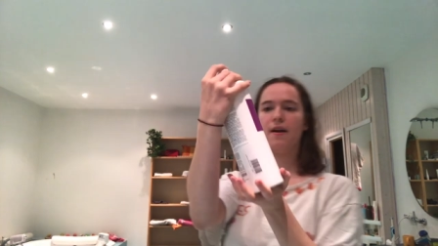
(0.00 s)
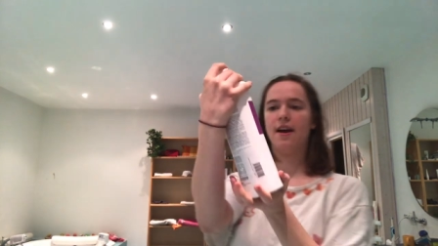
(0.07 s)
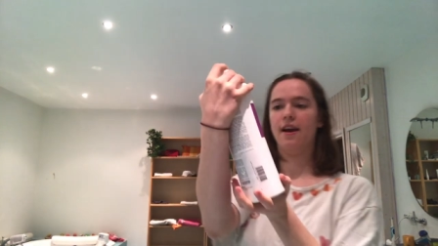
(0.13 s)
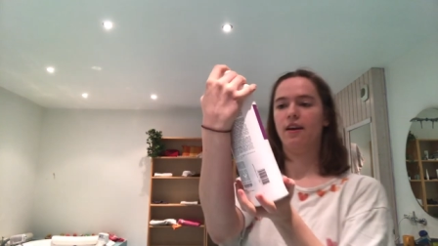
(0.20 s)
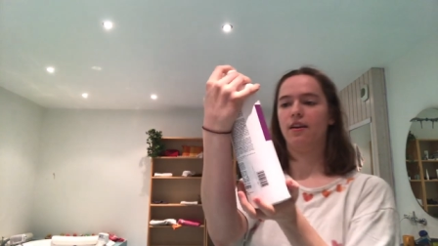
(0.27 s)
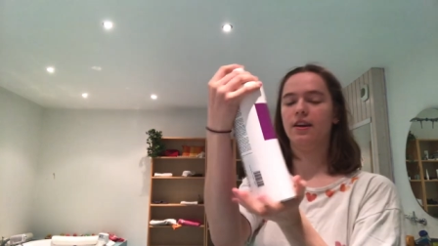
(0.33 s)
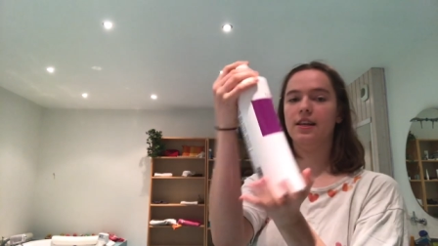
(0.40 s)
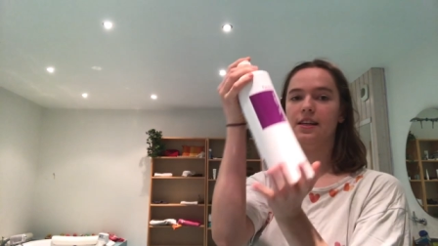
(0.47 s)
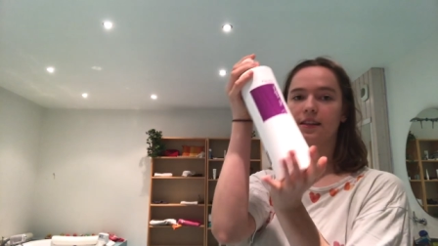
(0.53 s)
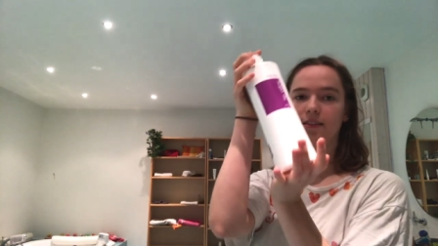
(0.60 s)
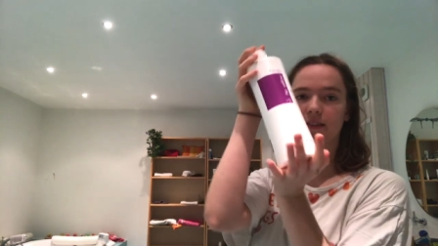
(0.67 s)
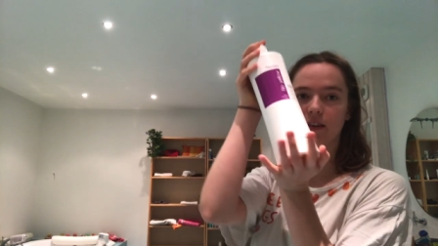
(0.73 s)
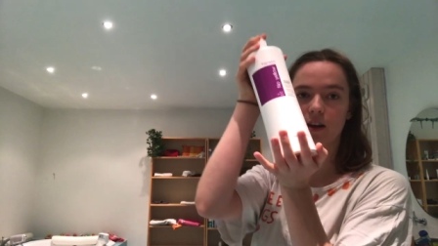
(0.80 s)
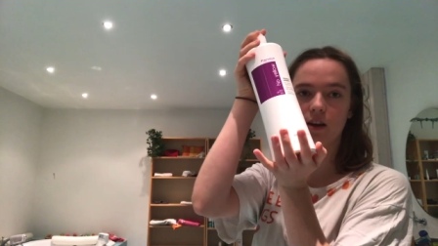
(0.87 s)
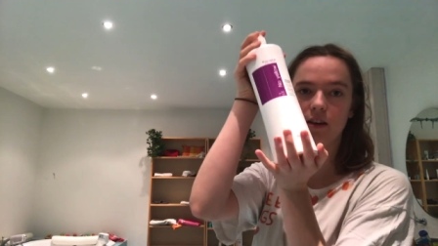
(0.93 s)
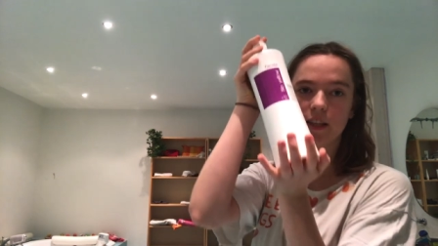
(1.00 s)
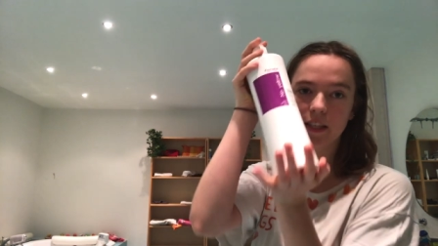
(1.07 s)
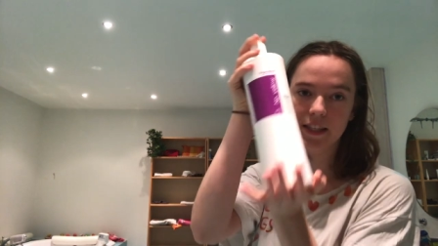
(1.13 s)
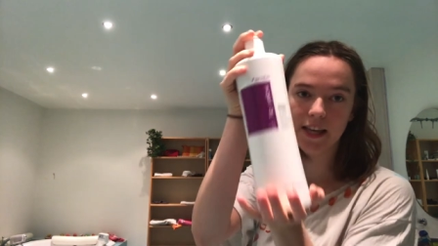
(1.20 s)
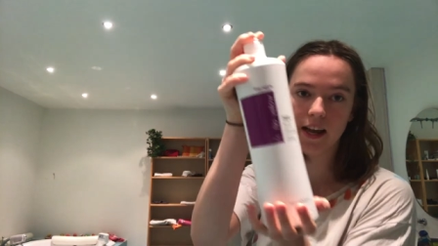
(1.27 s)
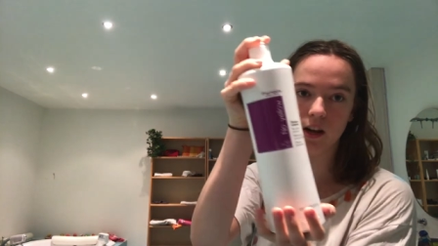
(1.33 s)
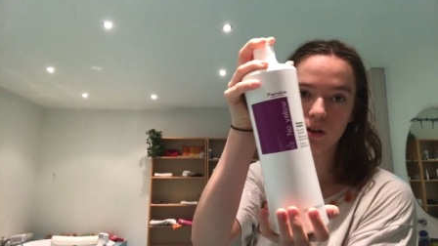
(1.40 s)
my hair is not
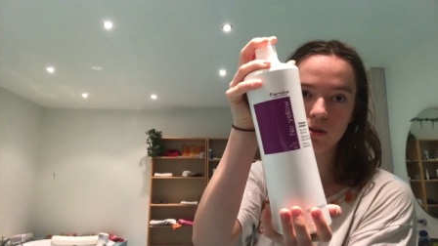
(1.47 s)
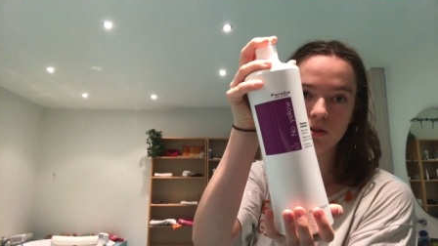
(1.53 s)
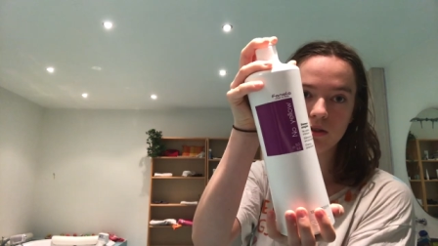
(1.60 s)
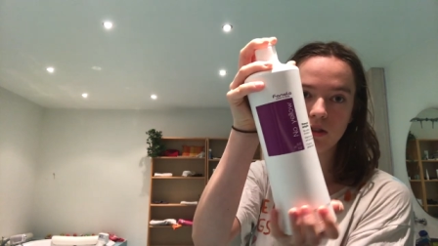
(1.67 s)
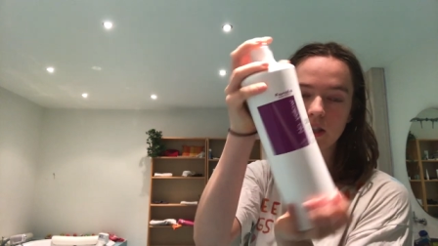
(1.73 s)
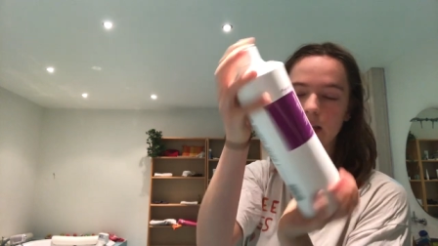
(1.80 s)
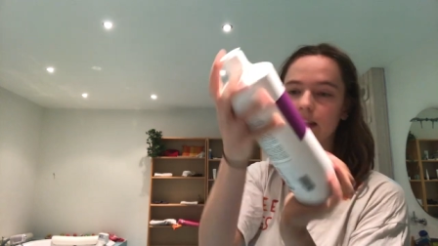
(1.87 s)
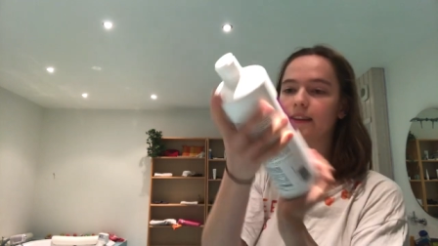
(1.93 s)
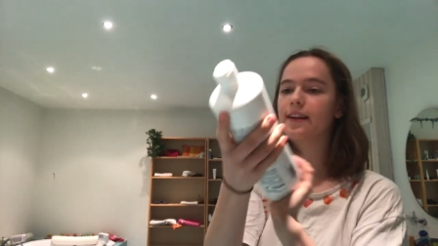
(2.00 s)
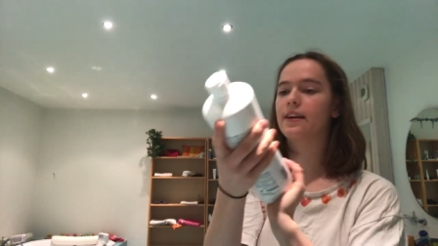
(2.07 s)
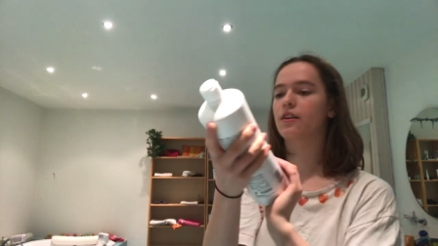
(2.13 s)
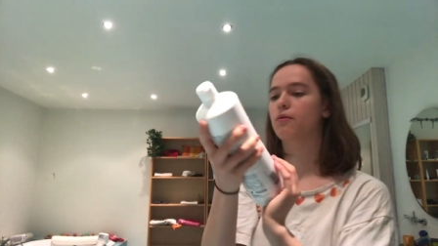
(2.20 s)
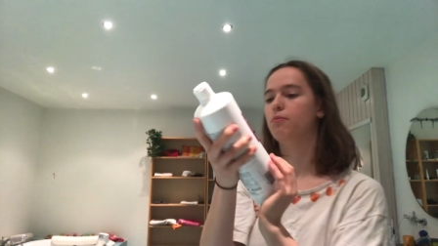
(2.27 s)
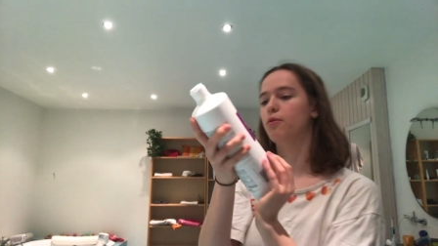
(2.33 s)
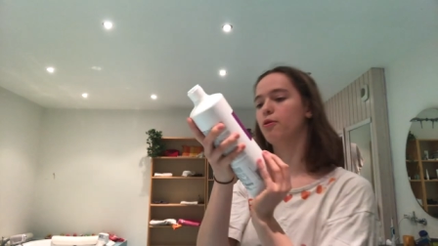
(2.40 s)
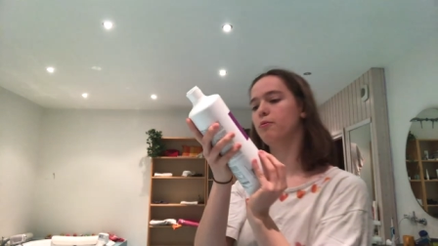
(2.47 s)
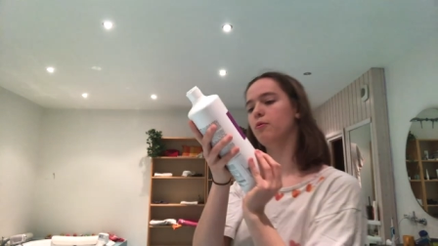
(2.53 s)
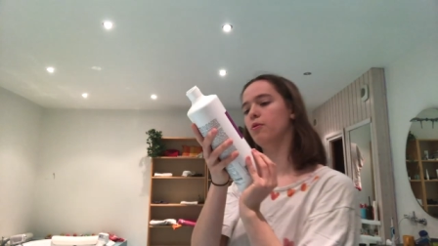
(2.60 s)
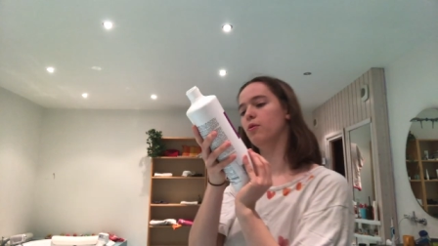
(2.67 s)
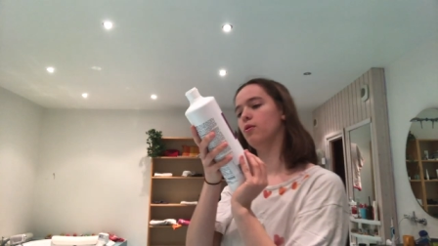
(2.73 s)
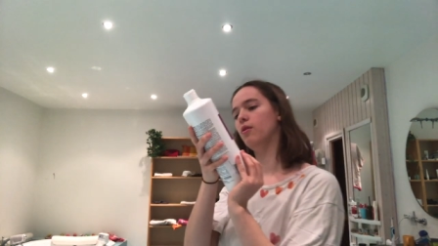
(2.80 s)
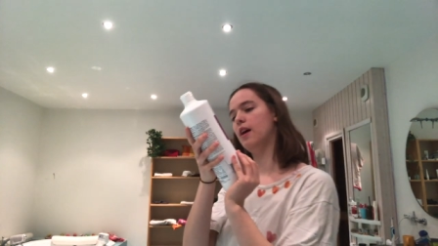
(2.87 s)
yellow. It's like the
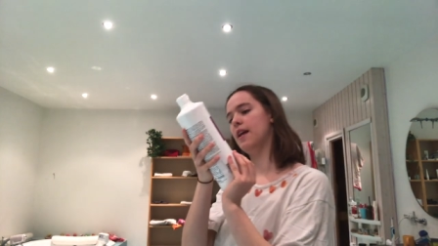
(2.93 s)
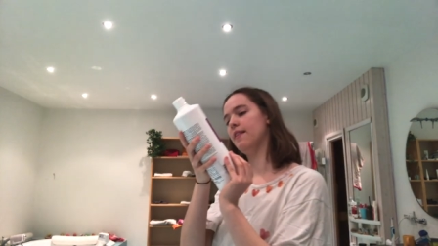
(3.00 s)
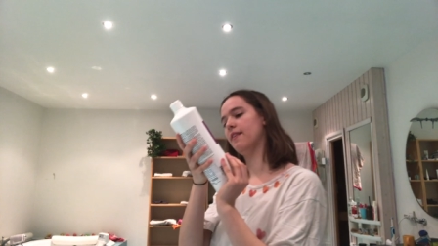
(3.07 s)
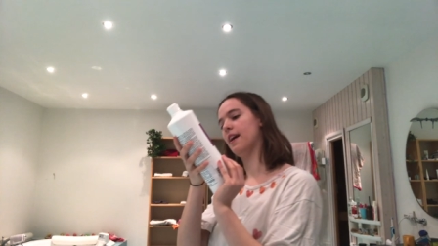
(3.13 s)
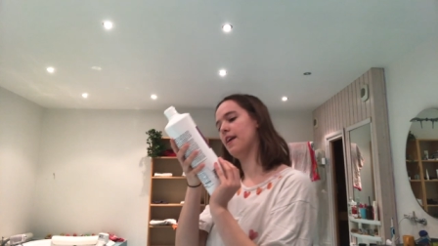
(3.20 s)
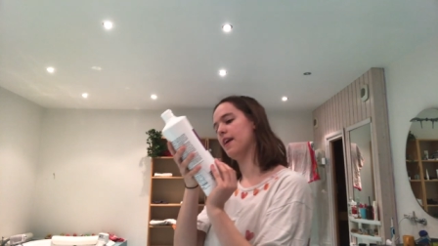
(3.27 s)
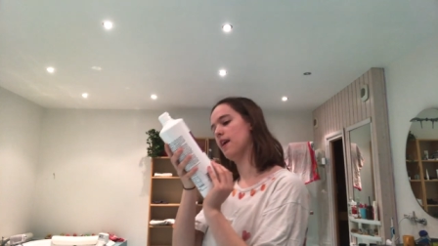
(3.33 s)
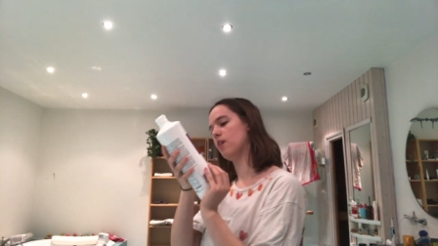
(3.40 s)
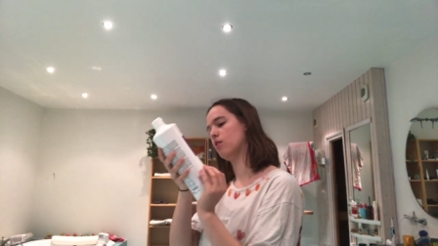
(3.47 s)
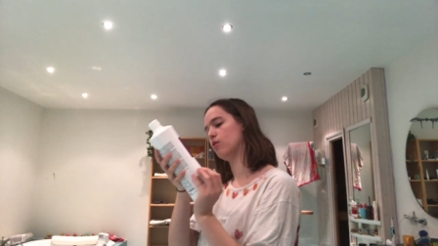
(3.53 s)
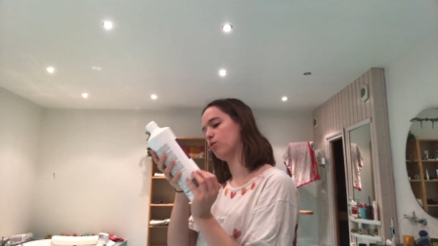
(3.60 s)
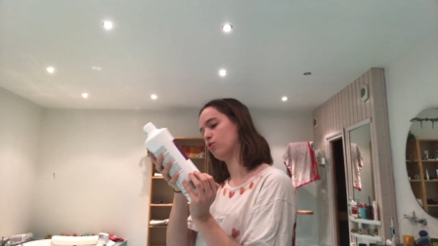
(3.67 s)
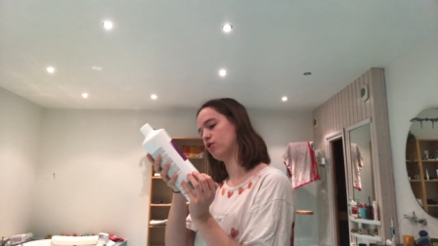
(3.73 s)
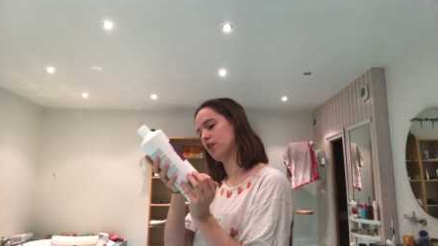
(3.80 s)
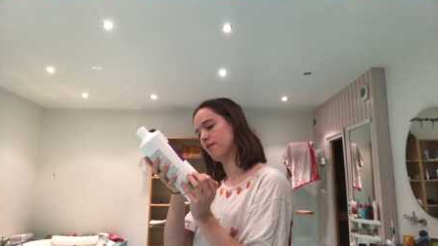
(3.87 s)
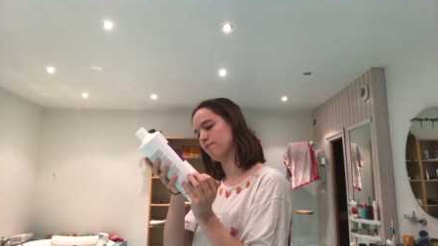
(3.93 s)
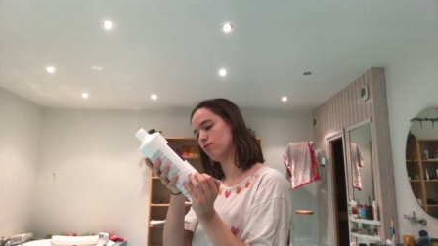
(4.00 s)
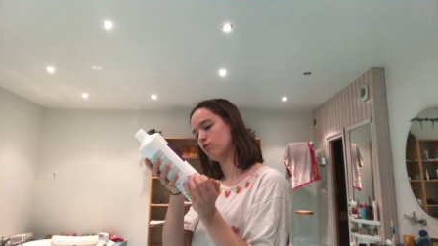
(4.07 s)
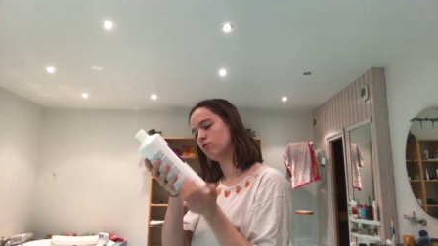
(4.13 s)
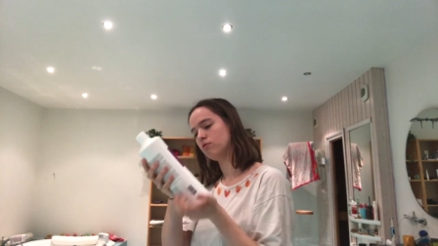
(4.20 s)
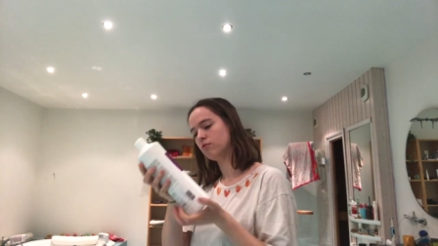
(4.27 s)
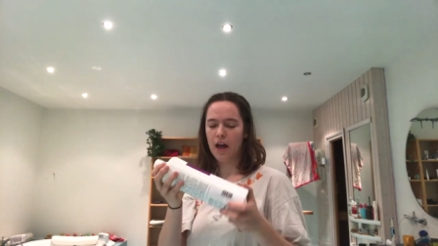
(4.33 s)
purple anti-yellow
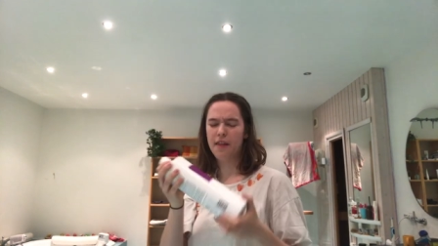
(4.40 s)
shampoo.